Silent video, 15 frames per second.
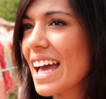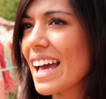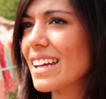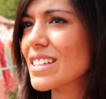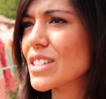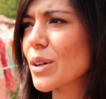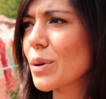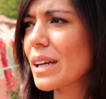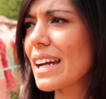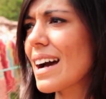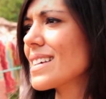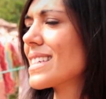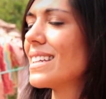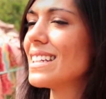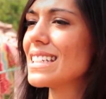And so we'd
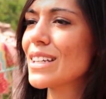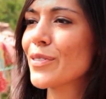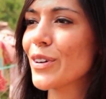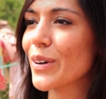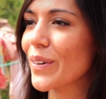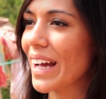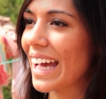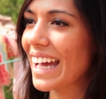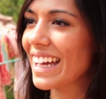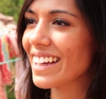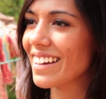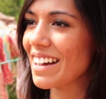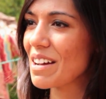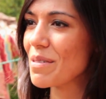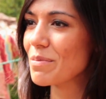ask in a different way,
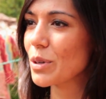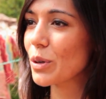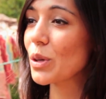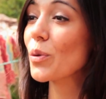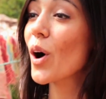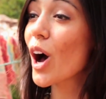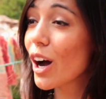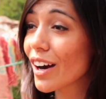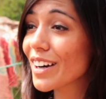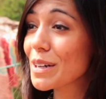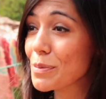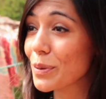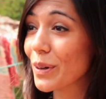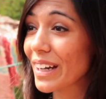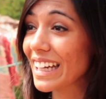no, you are a
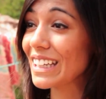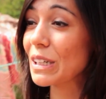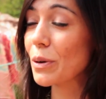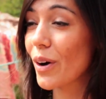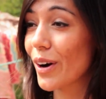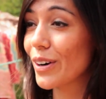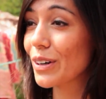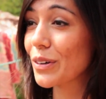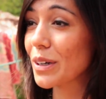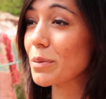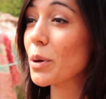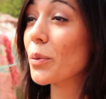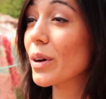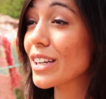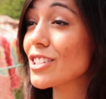boy and you are a girl,
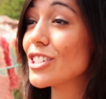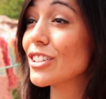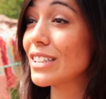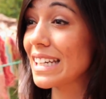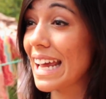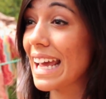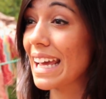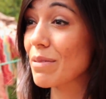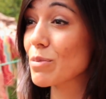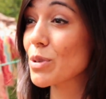but what is your name?